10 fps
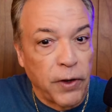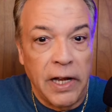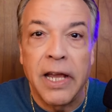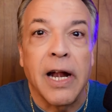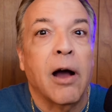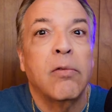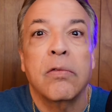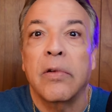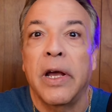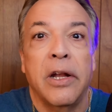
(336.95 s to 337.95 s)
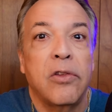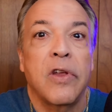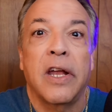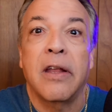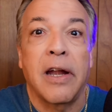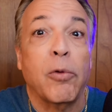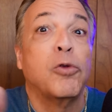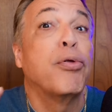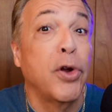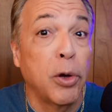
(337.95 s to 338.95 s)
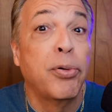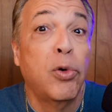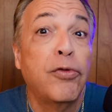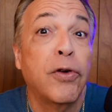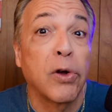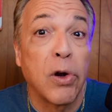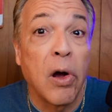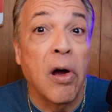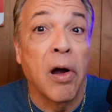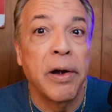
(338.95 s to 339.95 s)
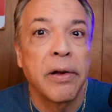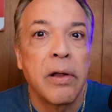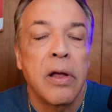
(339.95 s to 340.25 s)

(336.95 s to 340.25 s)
filling it out, and it said that I was pre-approved for the card.